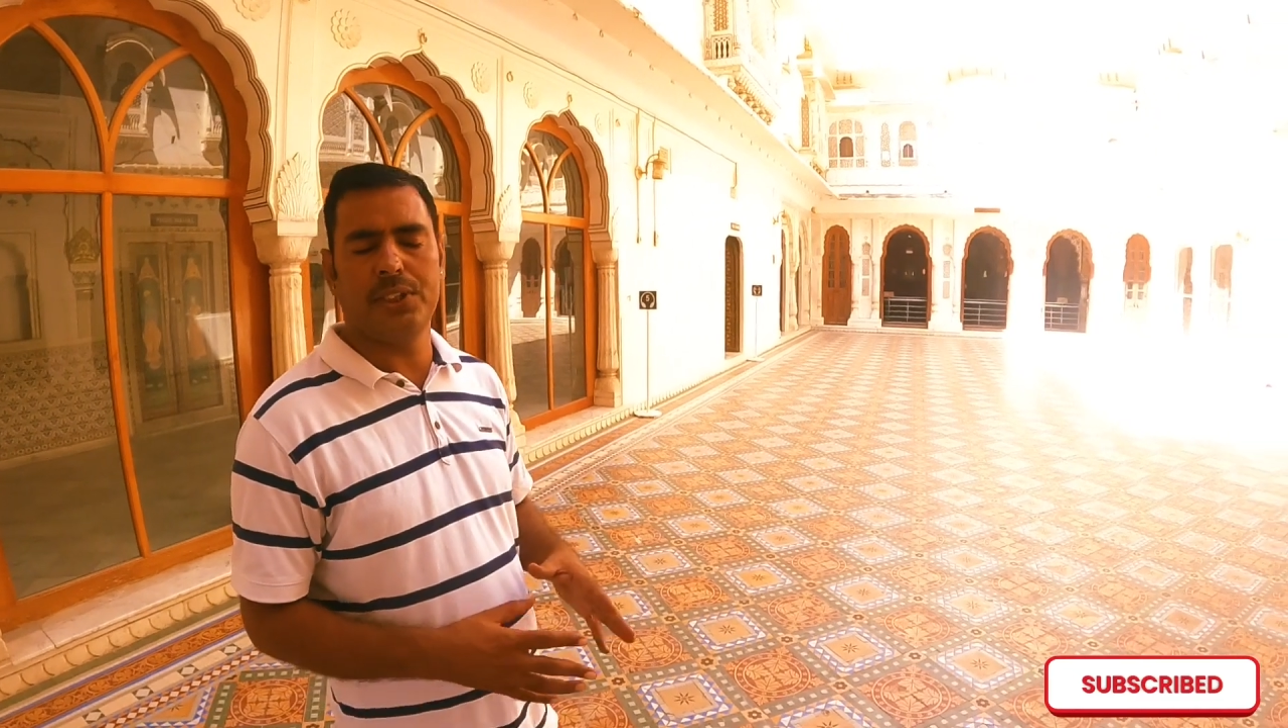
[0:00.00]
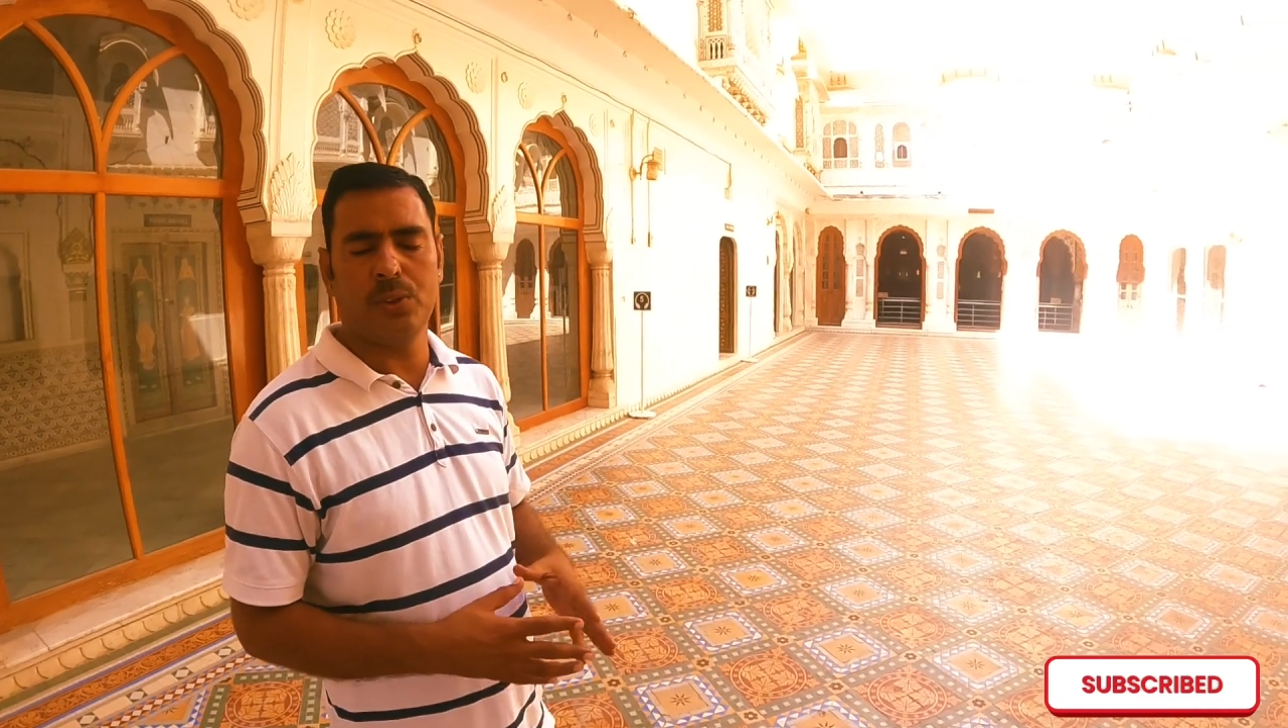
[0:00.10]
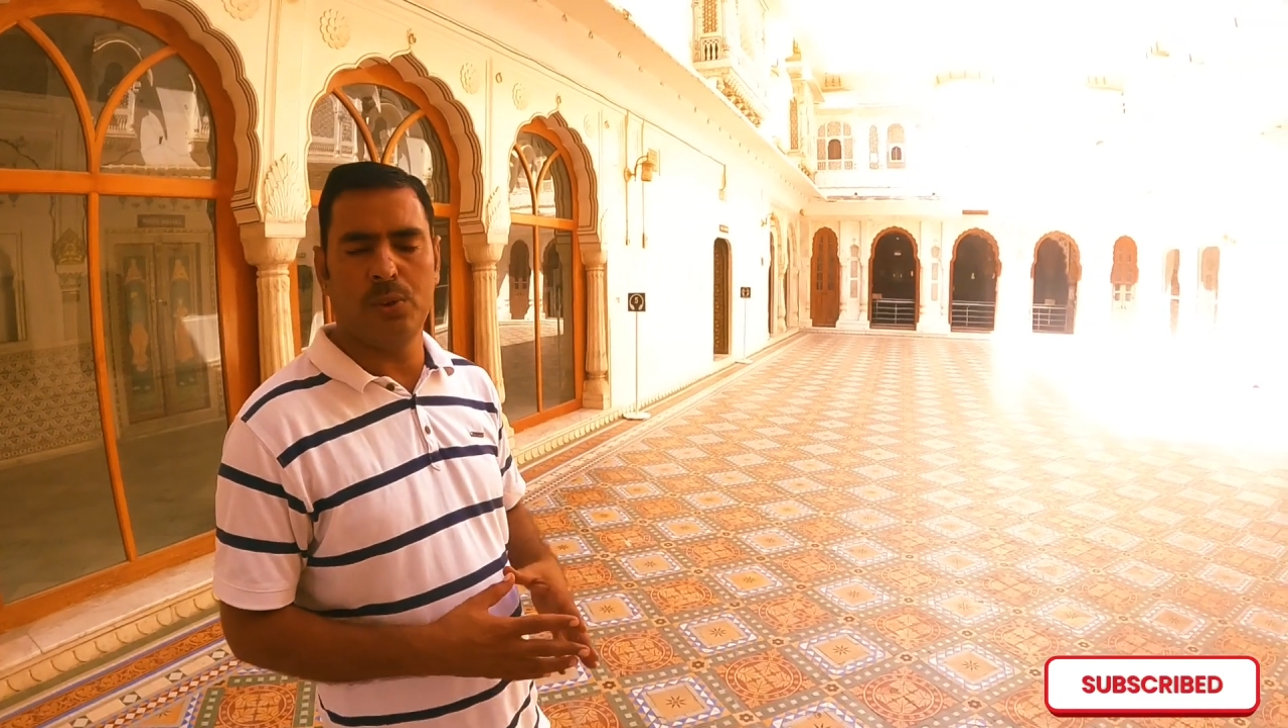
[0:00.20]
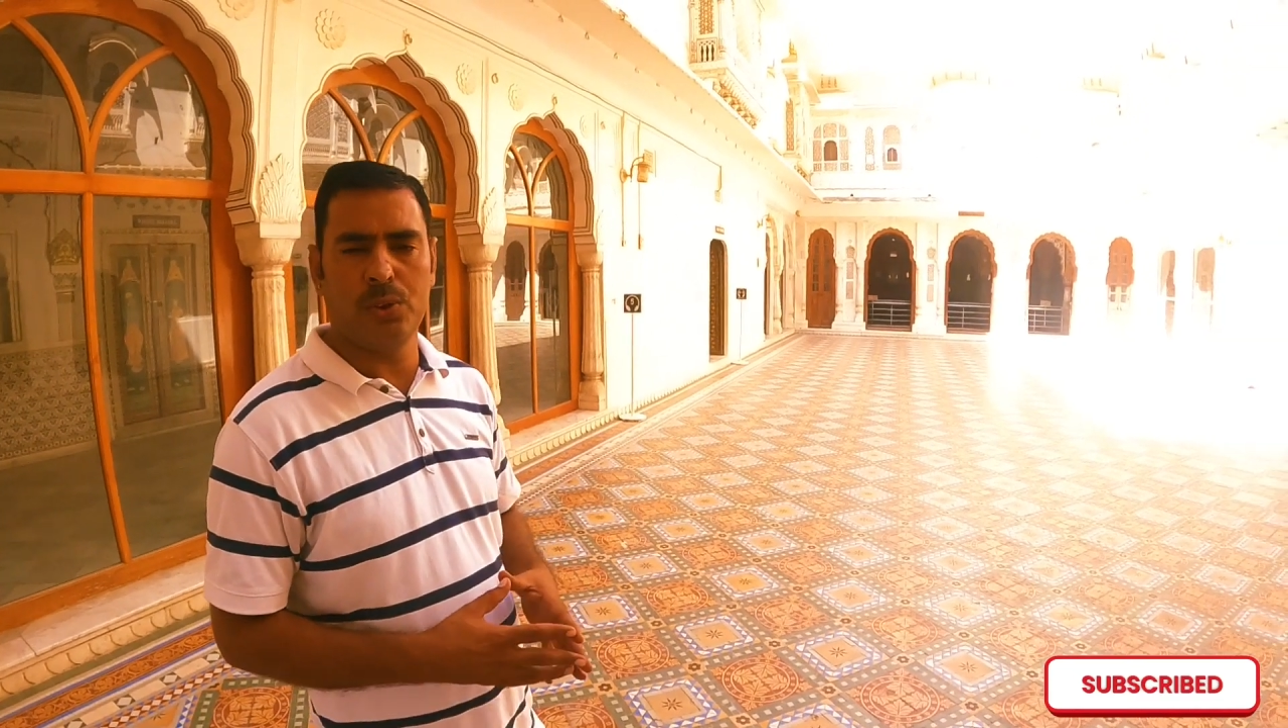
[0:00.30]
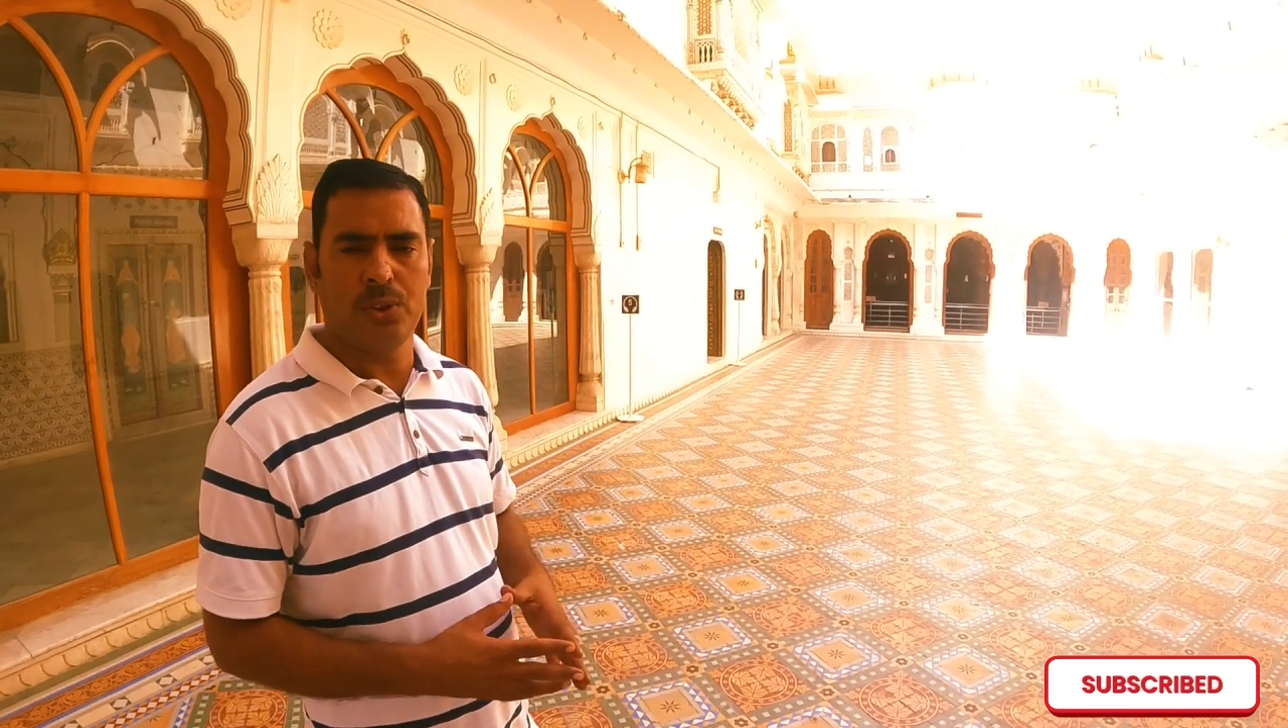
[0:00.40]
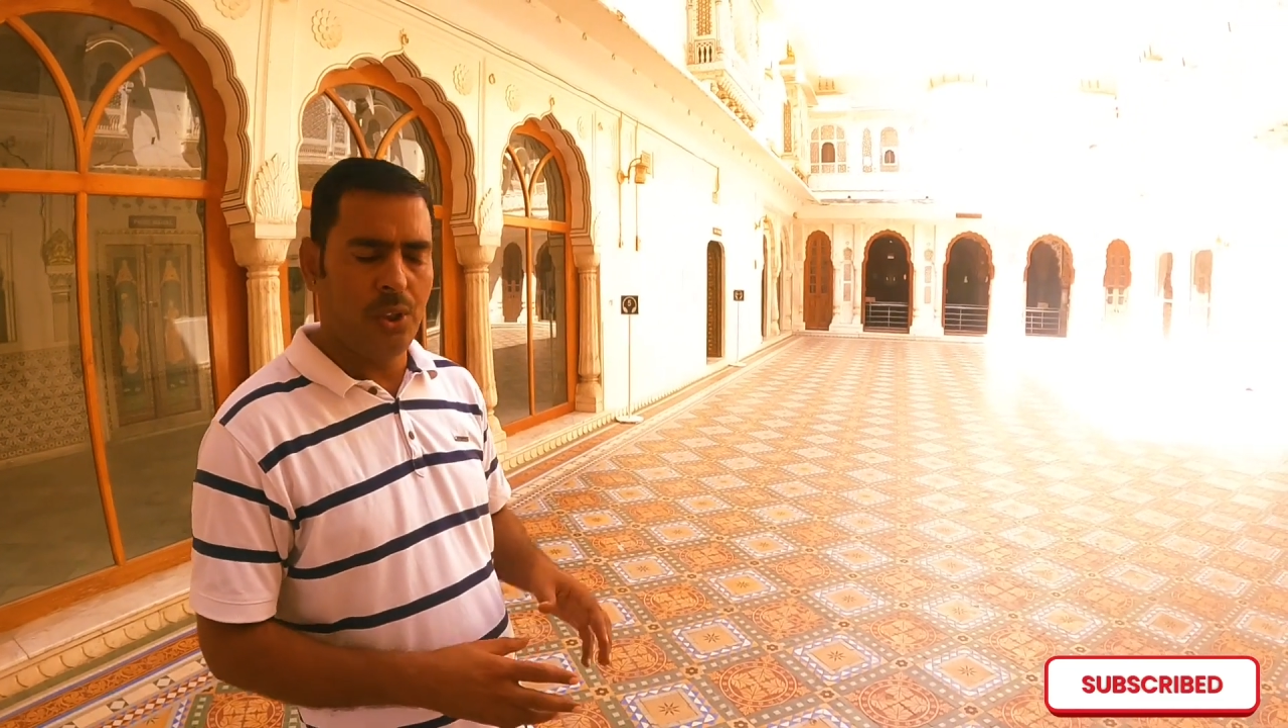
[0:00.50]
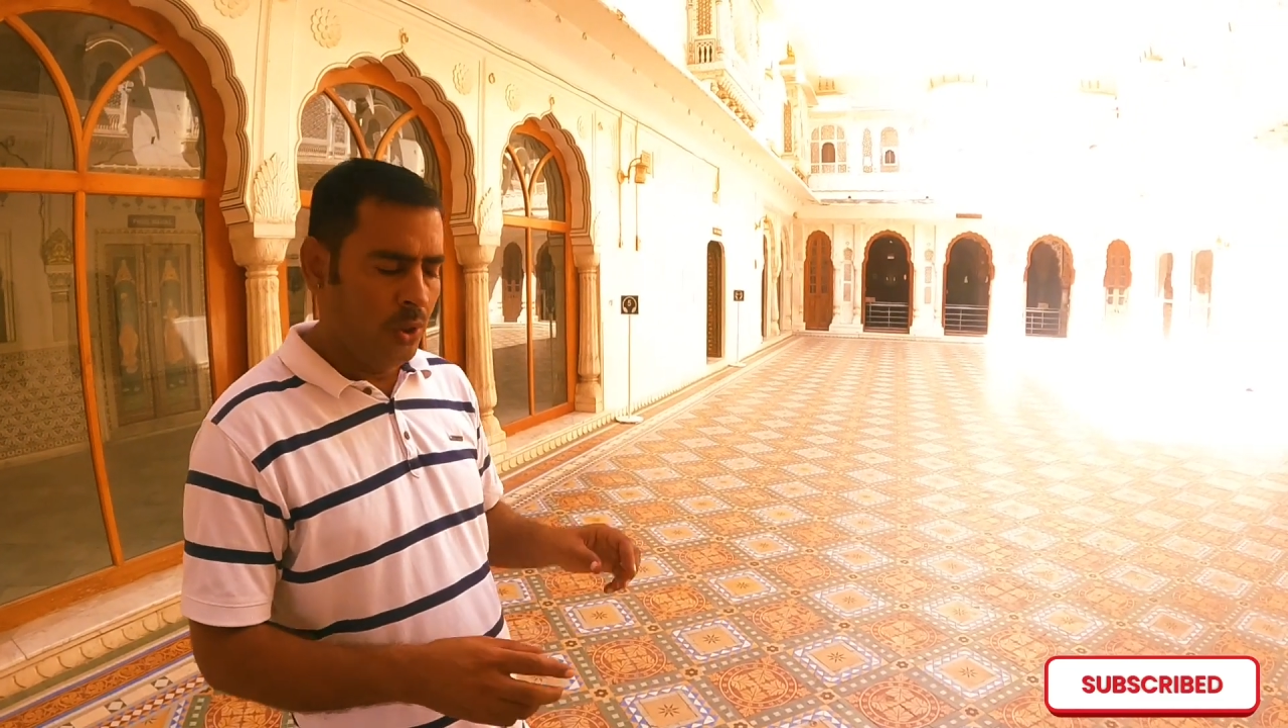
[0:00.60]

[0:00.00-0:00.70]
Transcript: years old